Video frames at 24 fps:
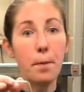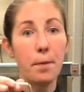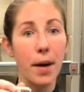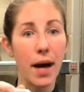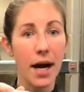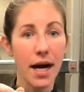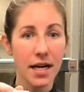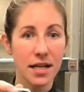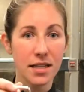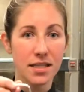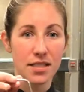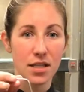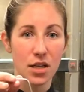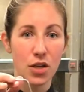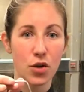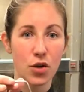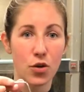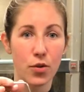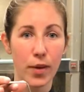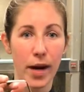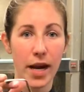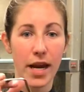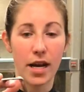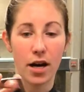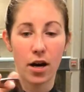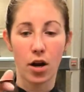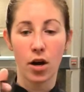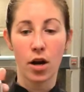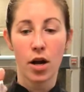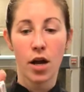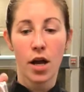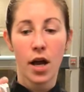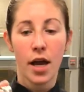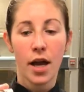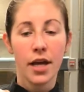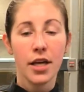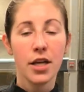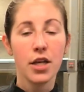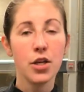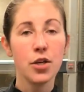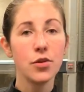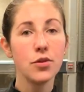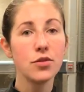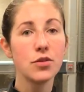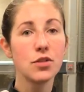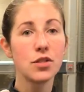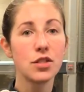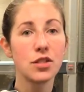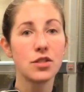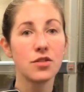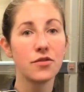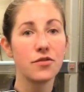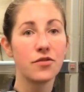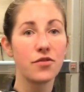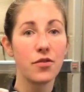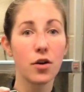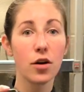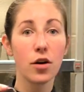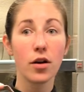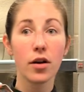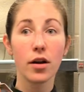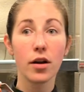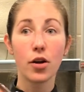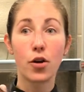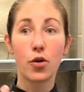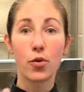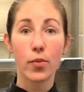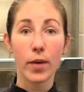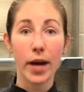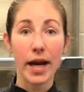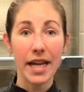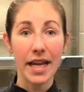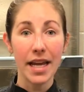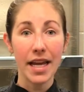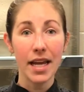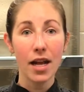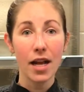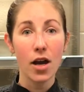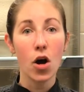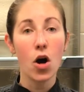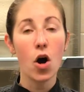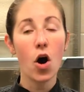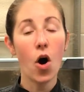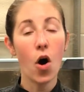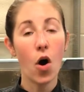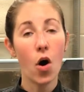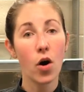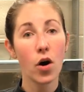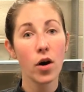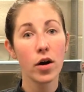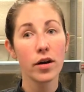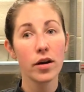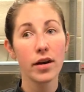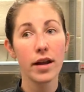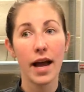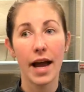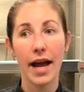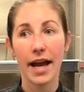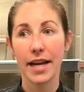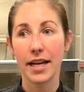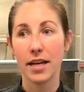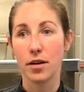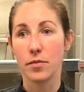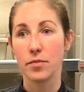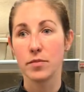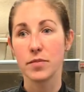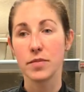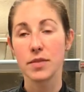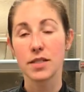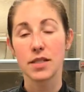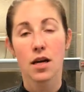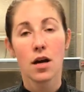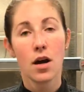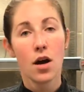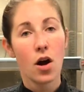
box grater, used for grating hard items.